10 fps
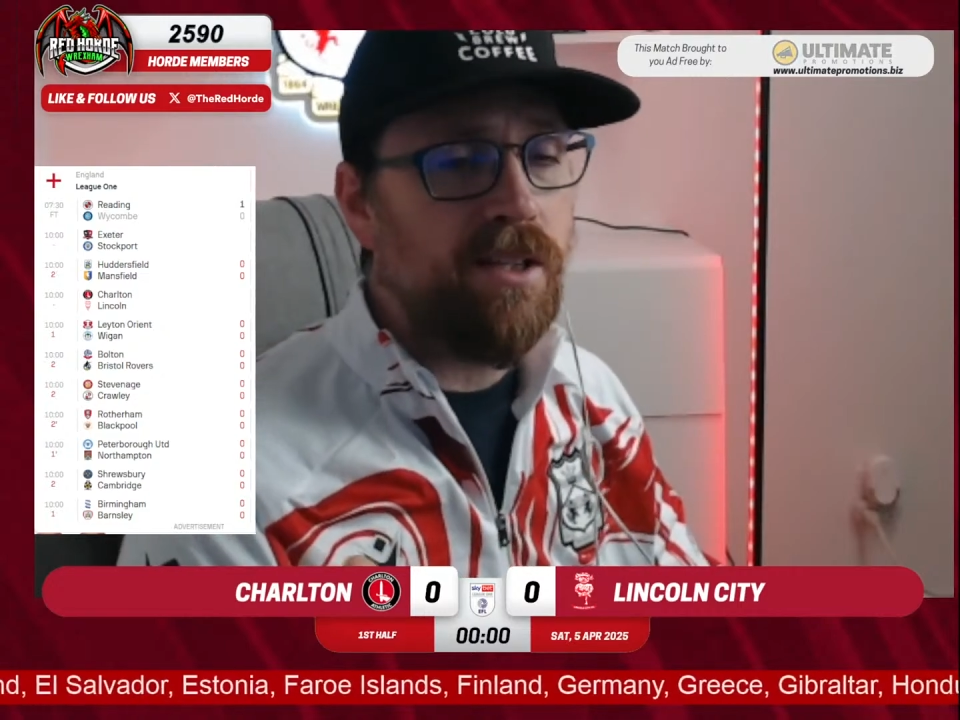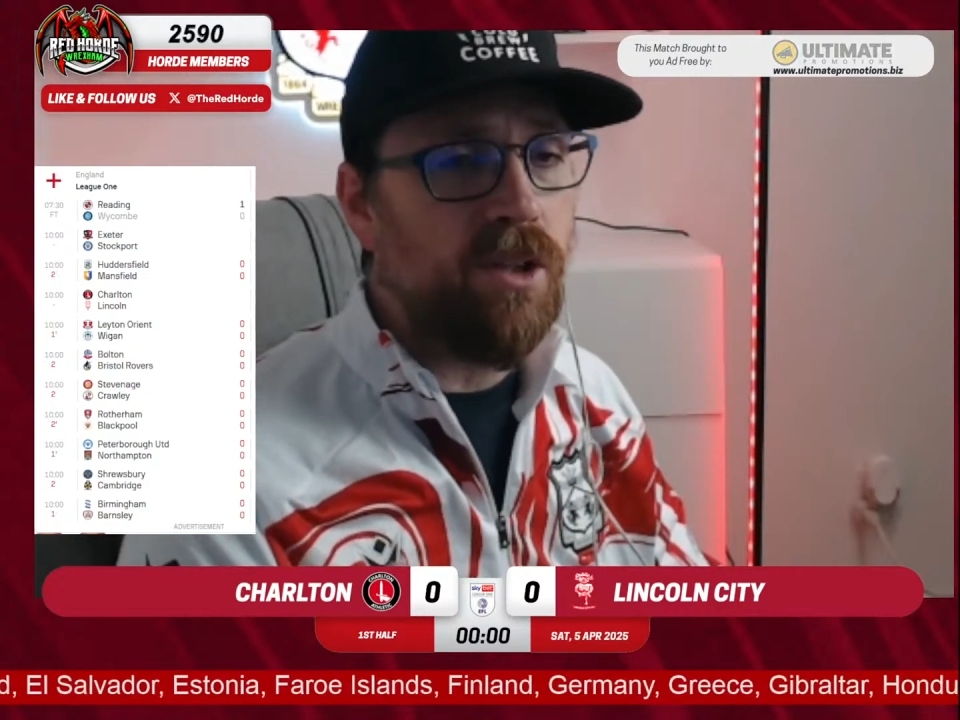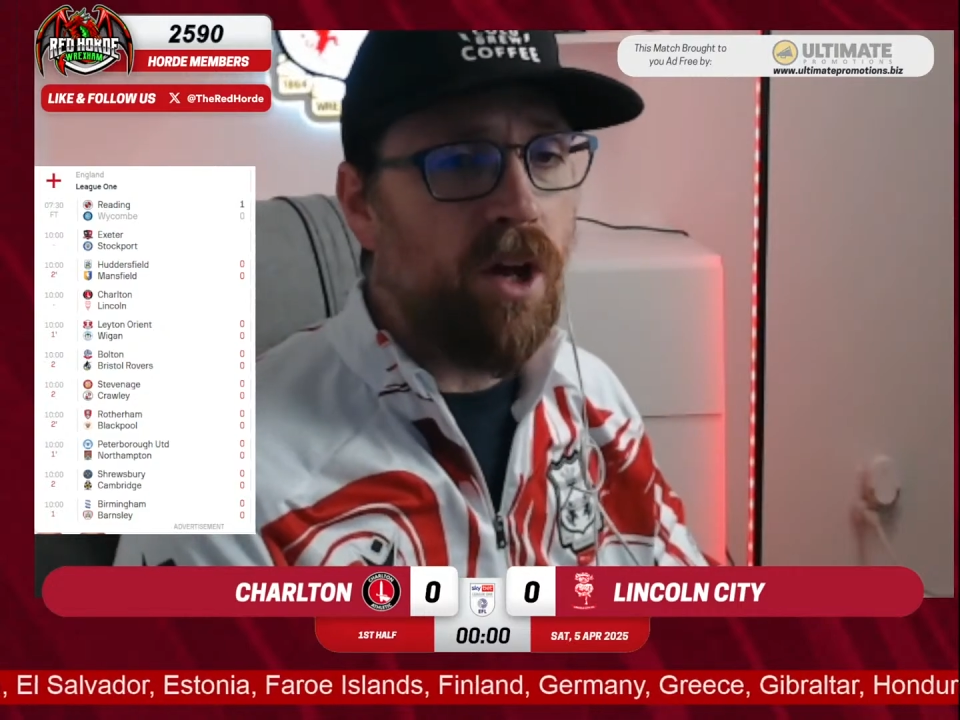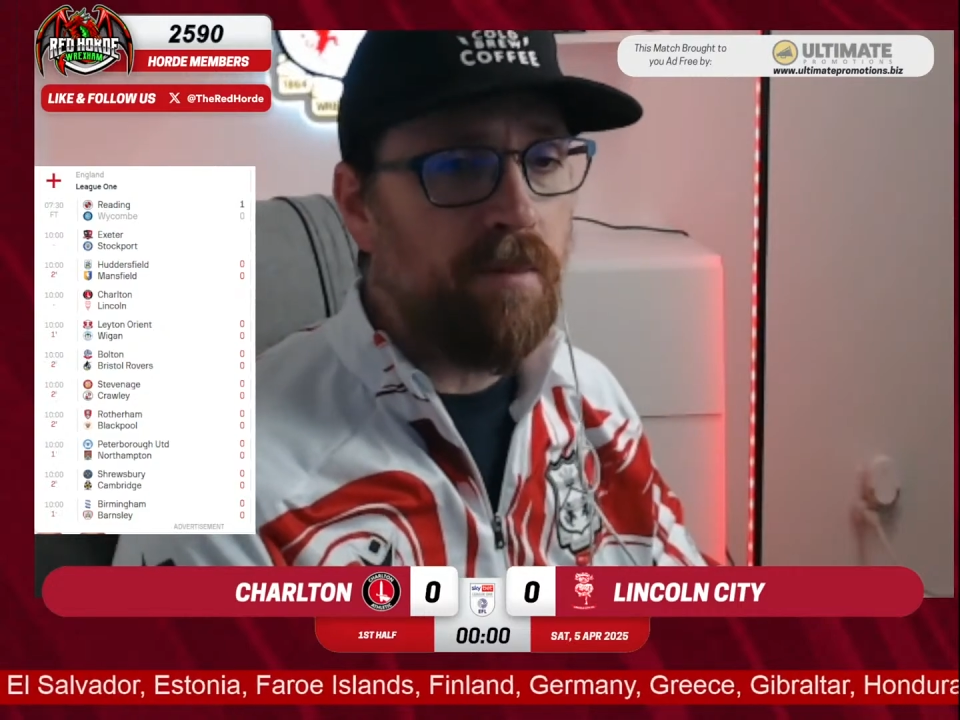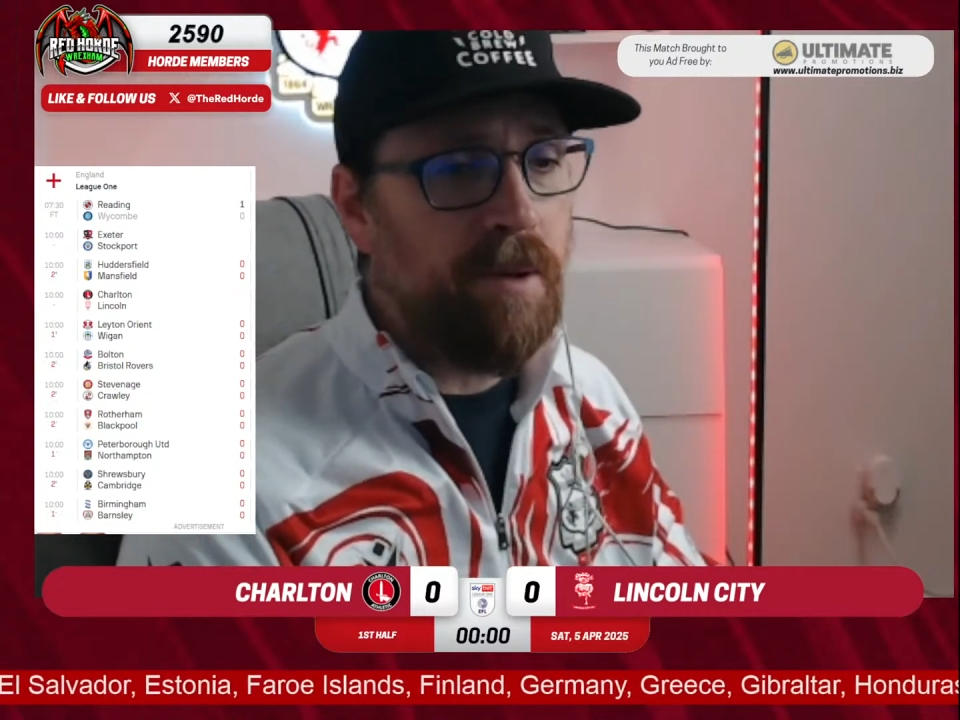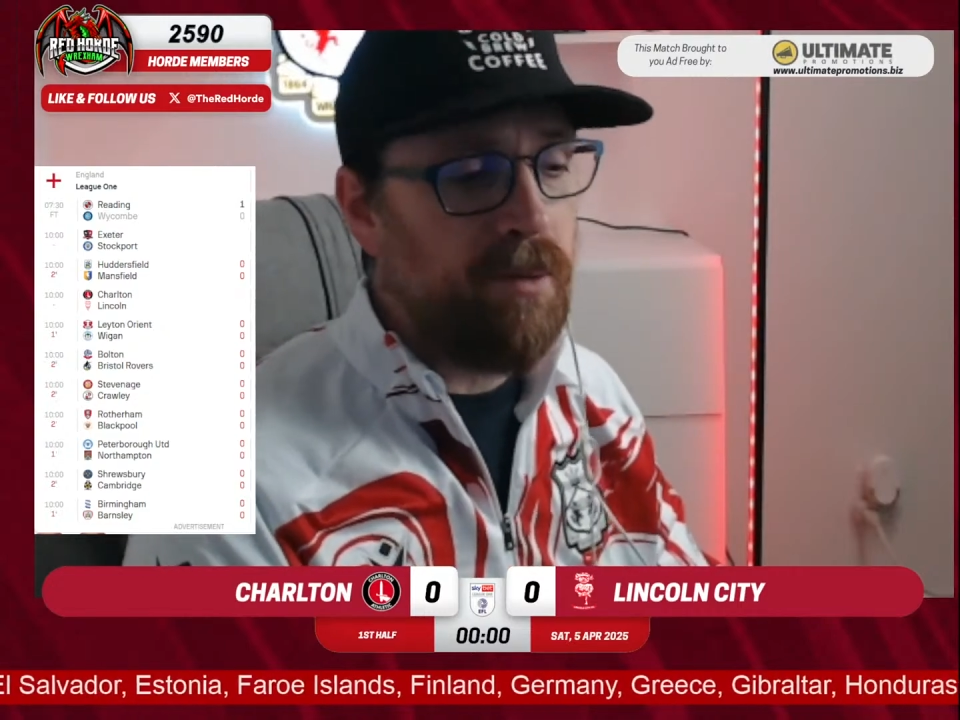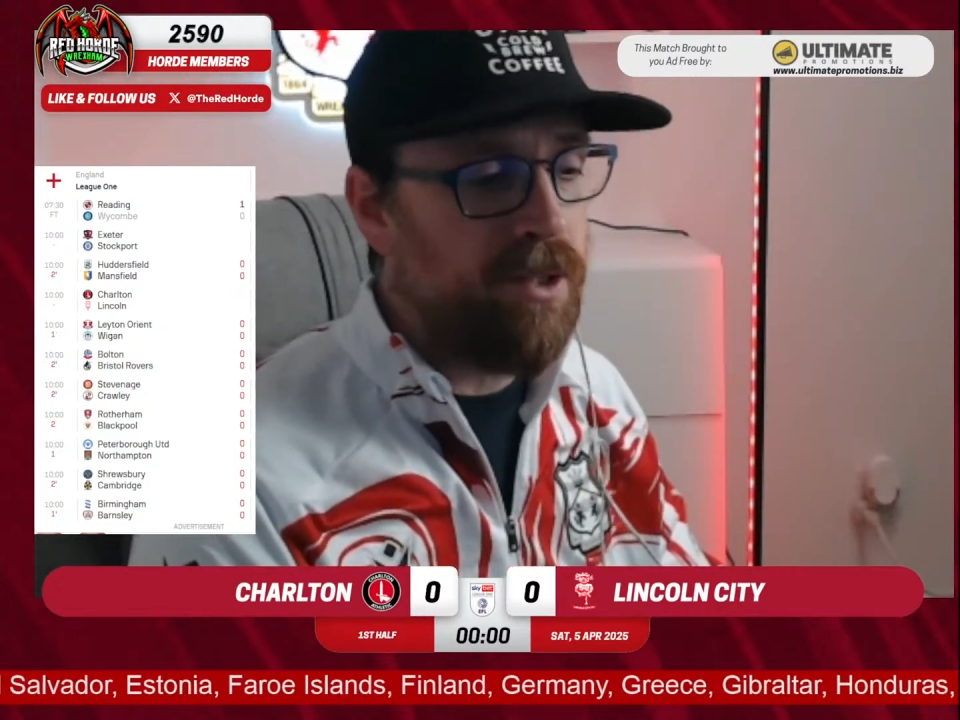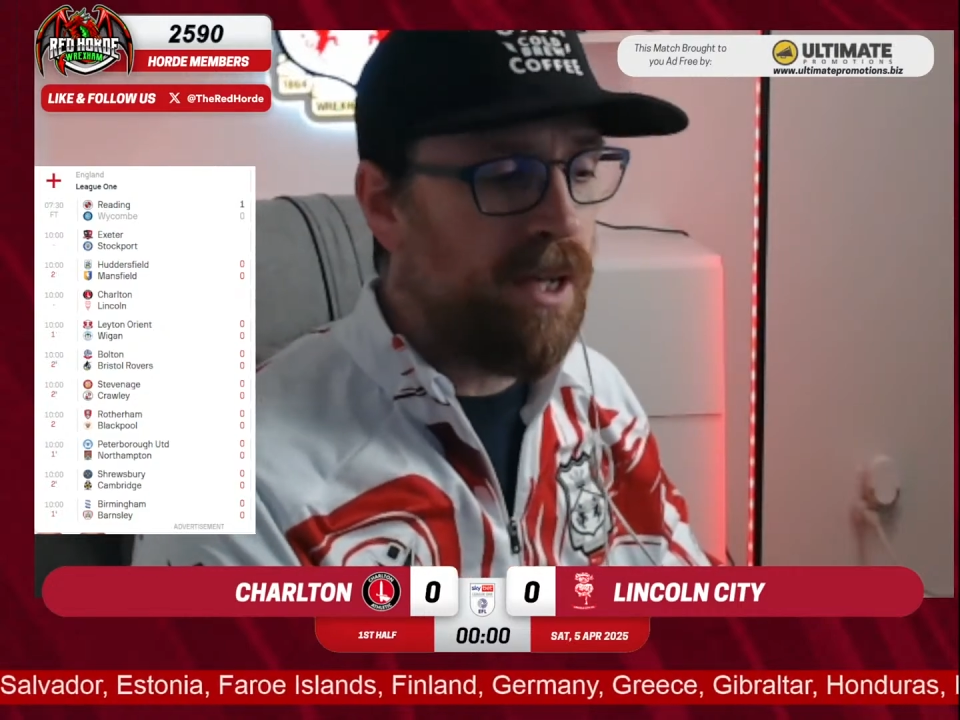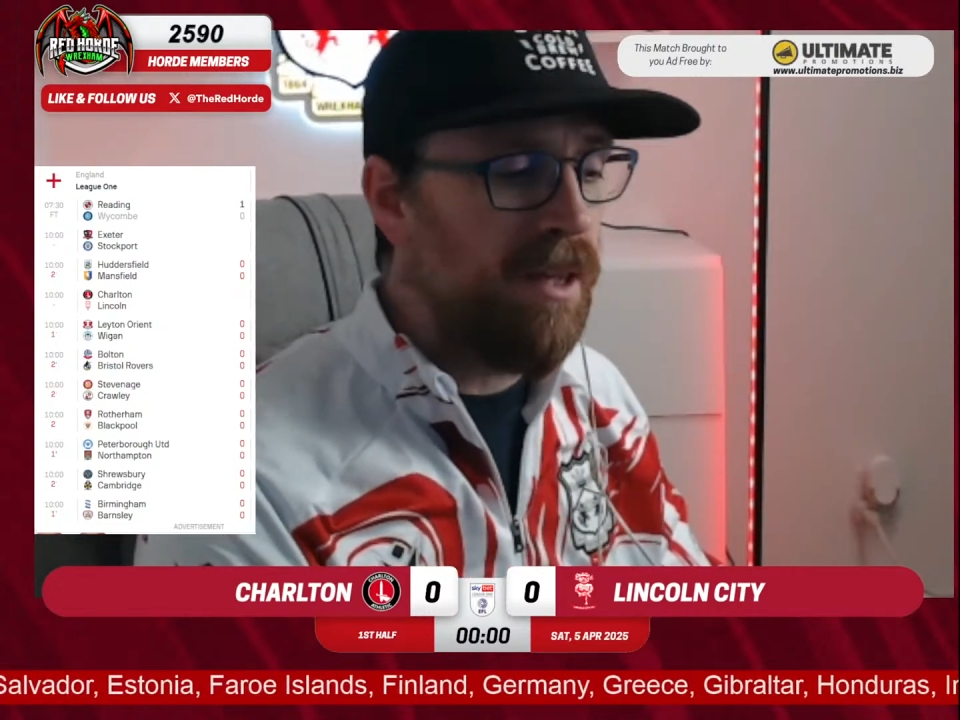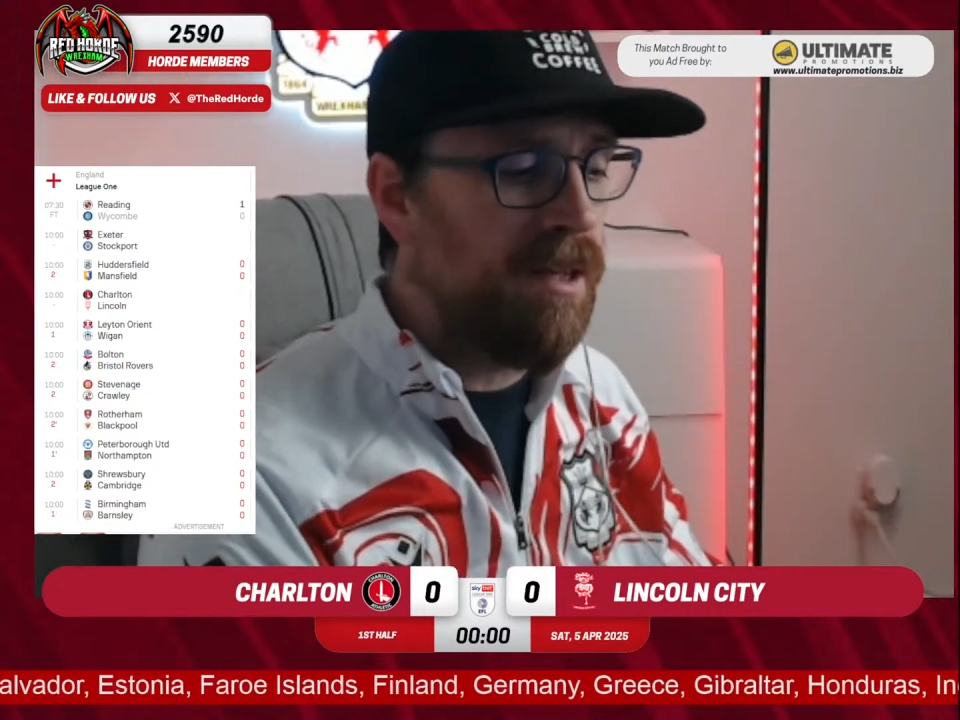a lot of people
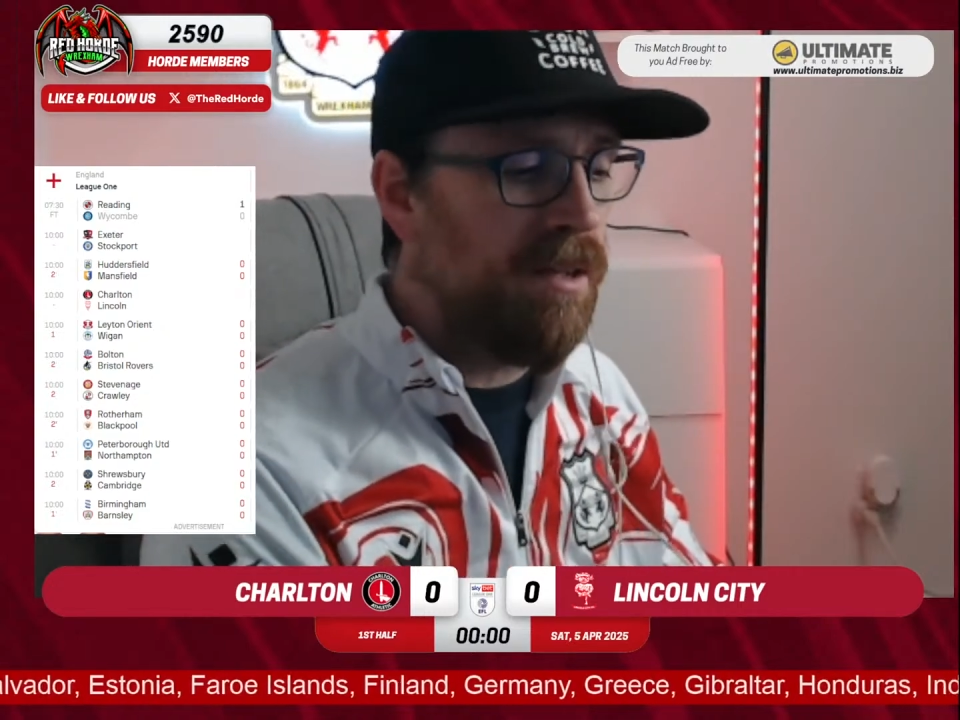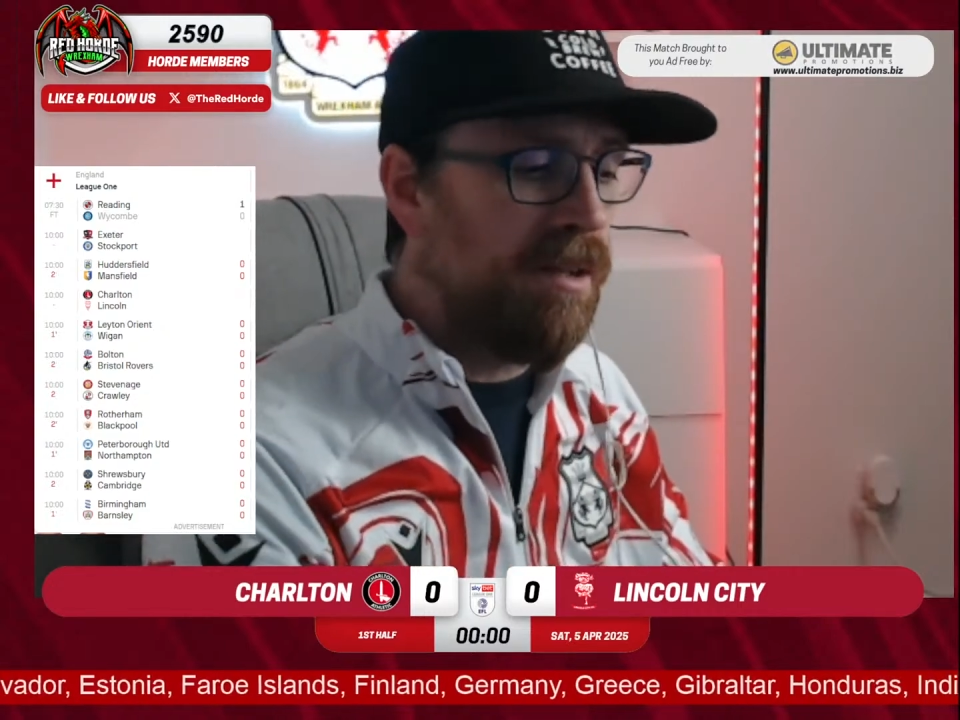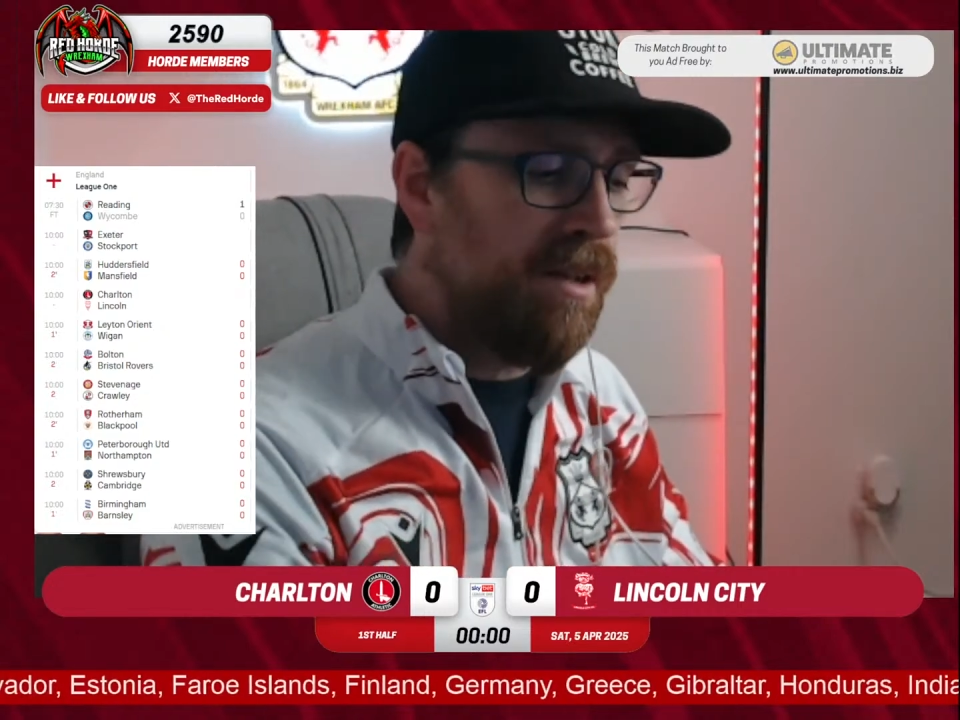say that,